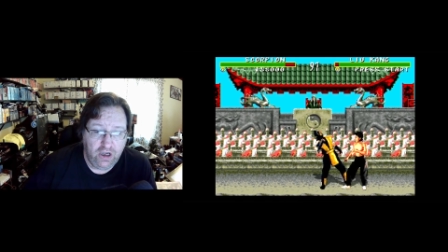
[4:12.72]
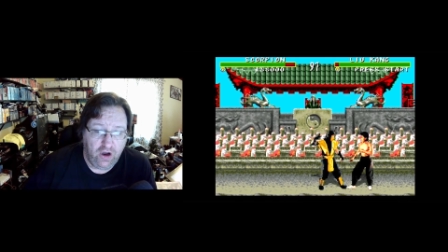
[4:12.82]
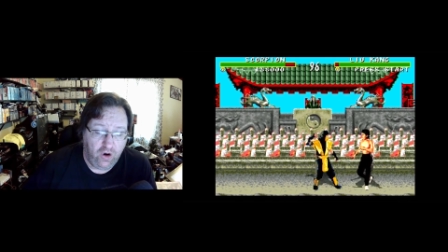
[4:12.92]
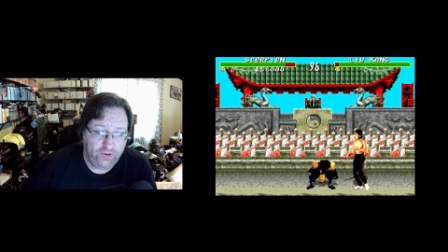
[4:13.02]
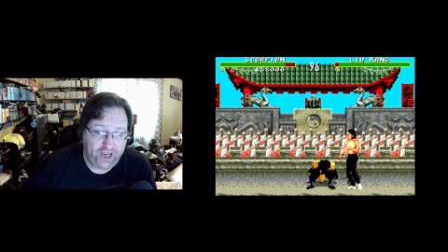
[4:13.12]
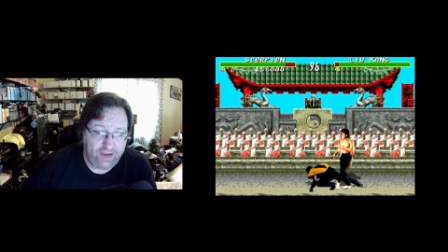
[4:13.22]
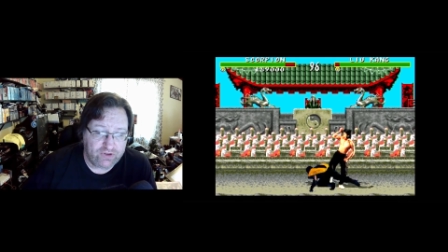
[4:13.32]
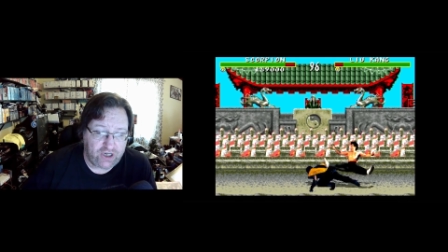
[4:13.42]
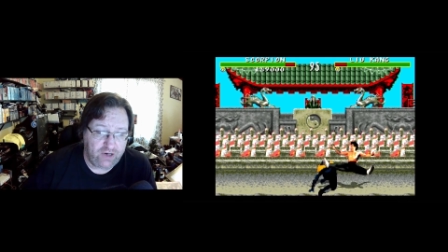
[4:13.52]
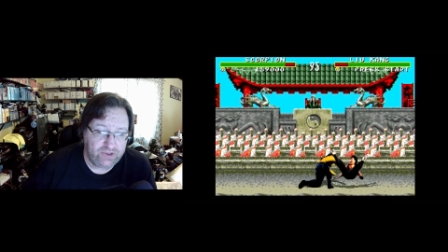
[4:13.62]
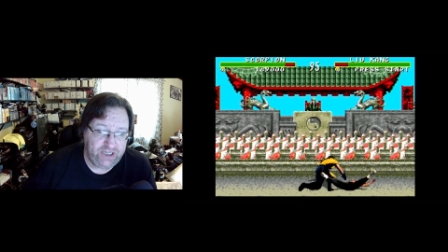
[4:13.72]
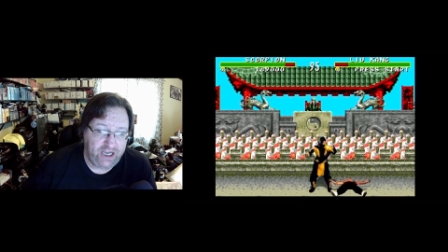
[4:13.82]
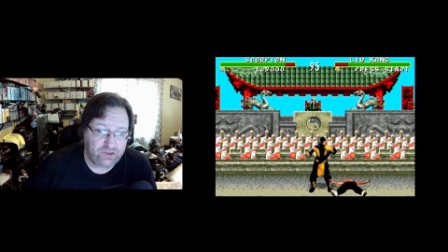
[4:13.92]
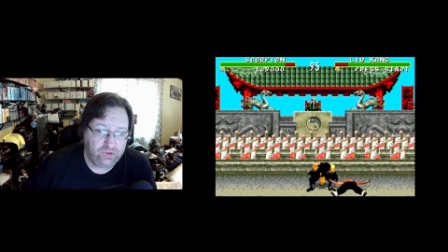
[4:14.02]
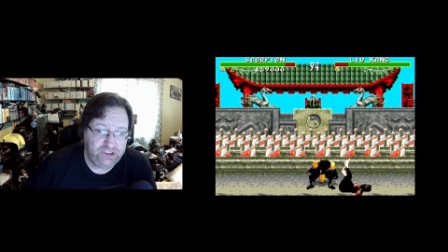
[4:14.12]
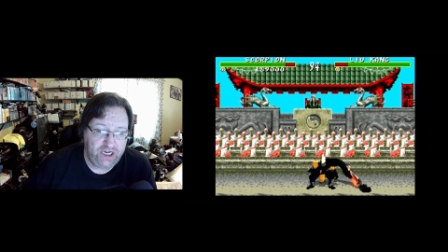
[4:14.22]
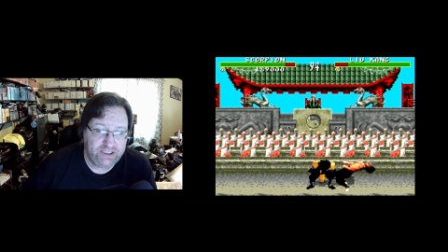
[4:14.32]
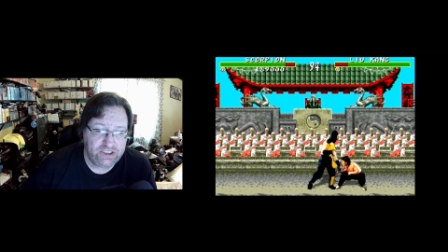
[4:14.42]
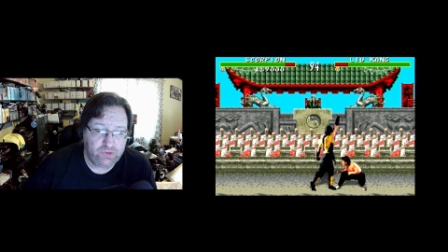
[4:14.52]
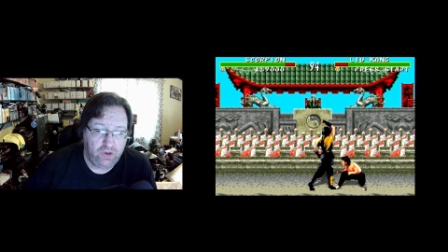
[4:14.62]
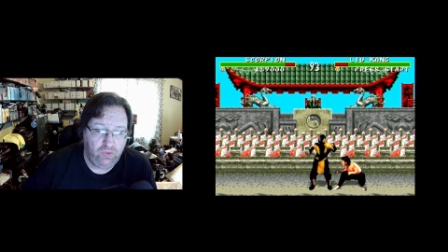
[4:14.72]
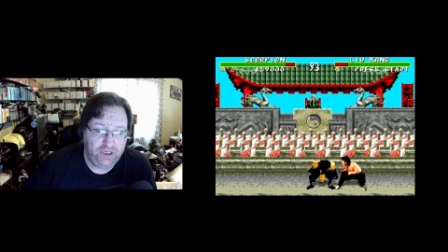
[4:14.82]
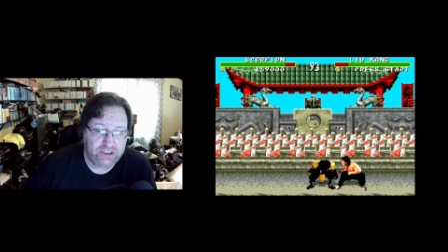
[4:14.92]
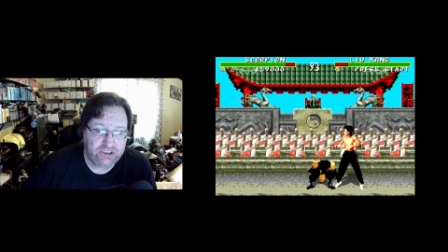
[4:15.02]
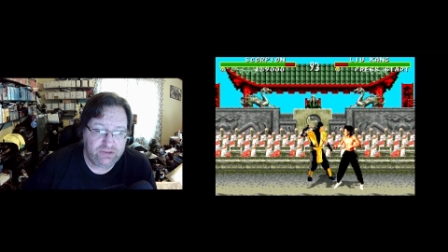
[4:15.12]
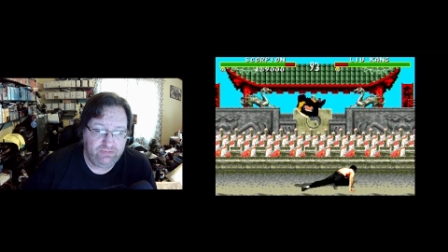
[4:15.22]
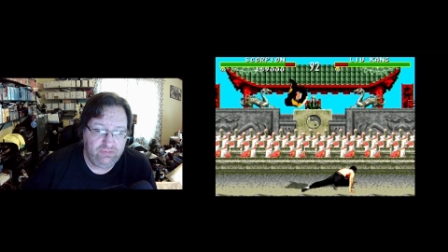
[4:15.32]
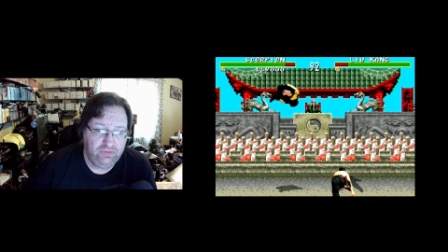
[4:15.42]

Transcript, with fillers: Only thing I haven't tried was an actual Genesis one, which